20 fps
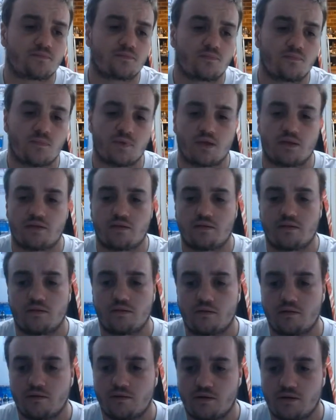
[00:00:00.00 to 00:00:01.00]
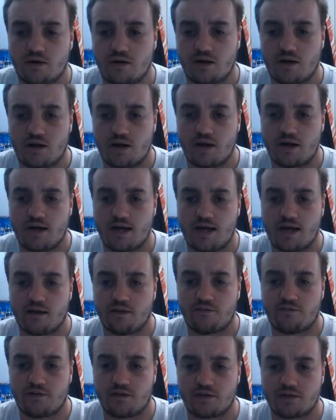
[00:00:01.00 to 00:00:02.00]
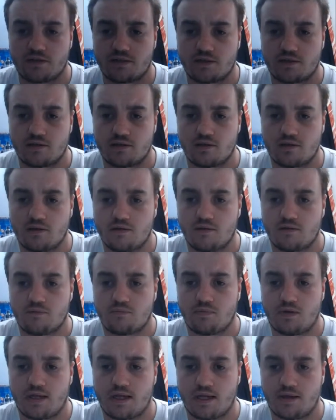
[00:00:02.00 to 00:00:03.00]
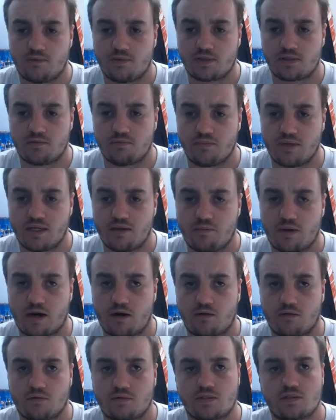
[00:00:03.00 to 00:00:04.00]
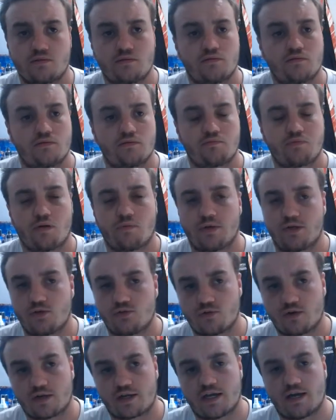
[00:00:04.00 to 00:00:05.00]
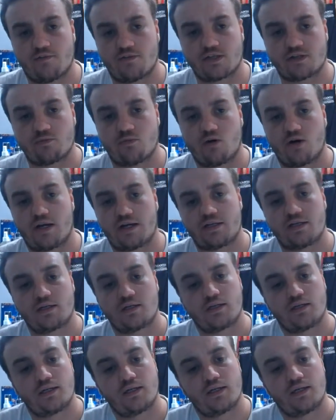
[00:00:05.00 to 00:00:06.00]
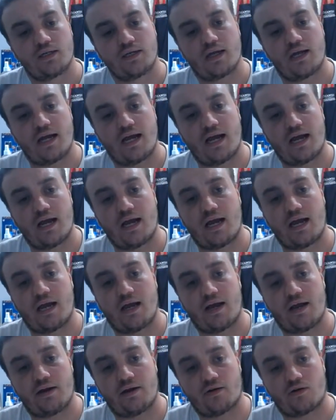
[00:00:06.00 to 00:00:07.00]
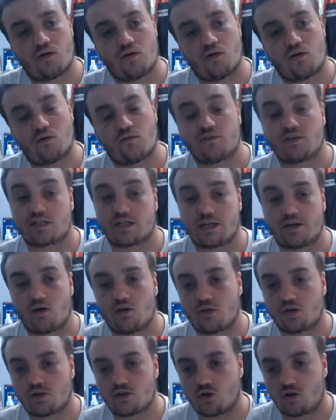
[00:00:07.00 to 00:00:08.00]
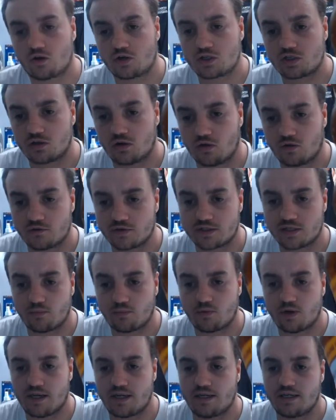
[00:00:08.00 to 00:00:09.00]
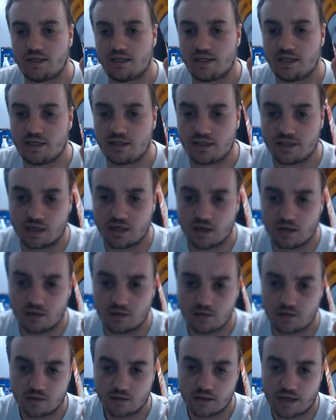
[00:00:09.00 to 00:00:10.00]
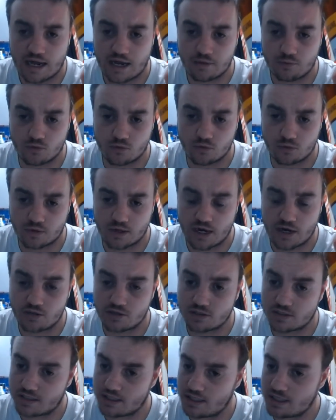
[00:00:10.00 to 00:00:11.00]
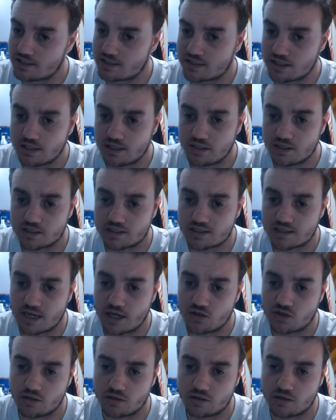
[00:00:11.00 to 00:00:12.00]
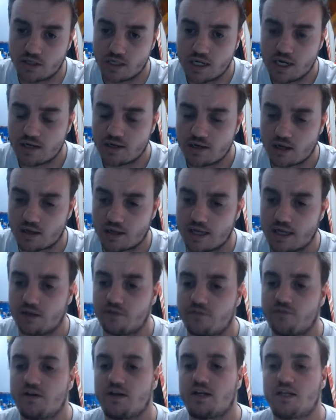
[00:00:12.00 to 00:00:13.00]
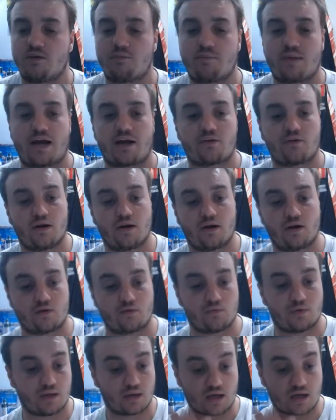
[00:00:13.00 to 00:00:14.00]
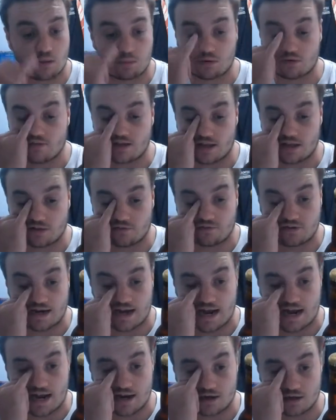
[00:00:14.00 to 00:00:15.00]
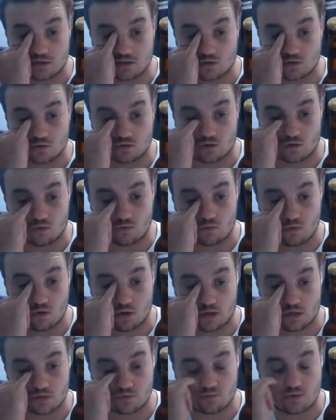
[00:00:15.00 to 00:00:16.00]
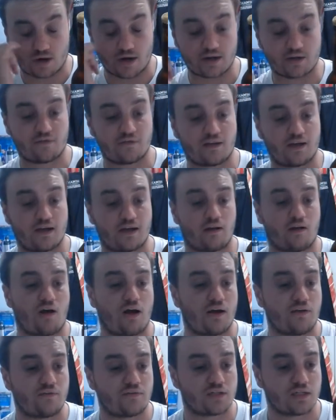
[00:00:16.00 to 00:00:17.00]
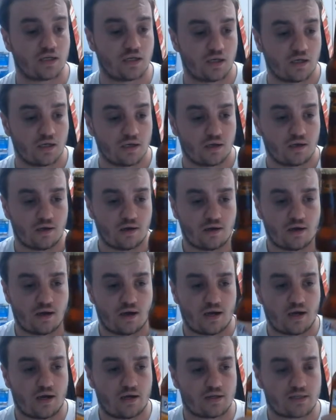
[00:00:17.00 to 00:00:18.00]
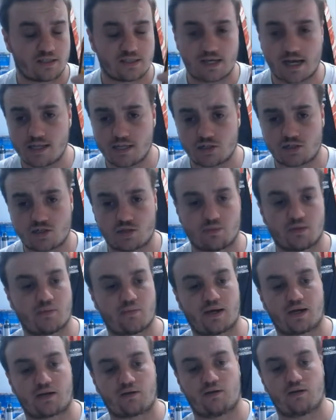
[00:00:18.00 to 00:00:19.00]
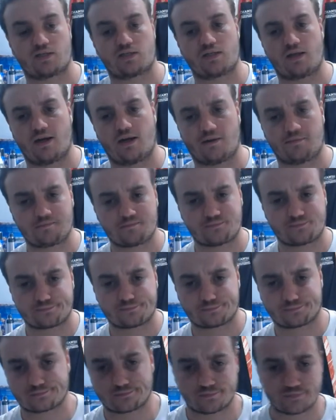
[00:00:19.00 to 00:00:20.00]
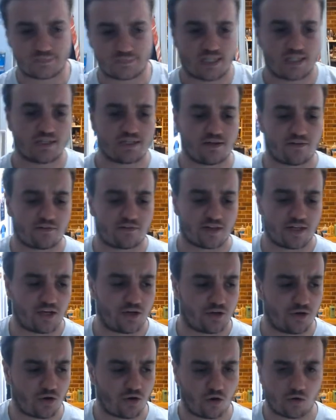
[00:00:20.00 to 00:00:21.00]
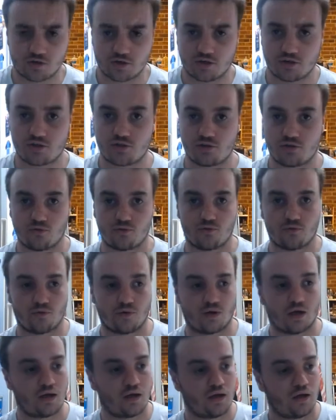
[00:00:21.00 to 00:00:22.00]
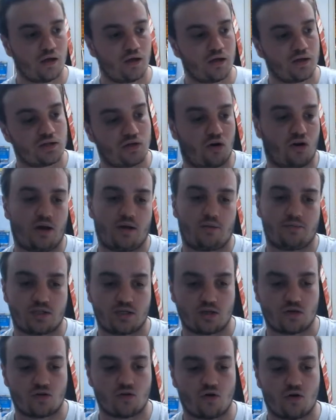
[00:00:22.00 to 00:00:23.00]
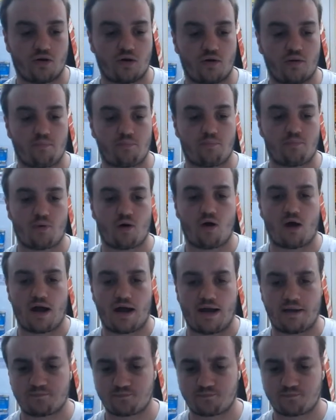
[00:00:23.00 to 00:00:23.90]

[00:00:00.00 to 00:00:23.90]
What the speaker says: with an elephant playing with some beer barrels, probably drunk out of its mind. And obviously on the docks of somewhere in India, Admiral Gage's East India Station, another elephant in the background with a couple of elephant handlers or dock workers running for their lives, and a sailing ship in the background. So, definitely a nod to times gone by.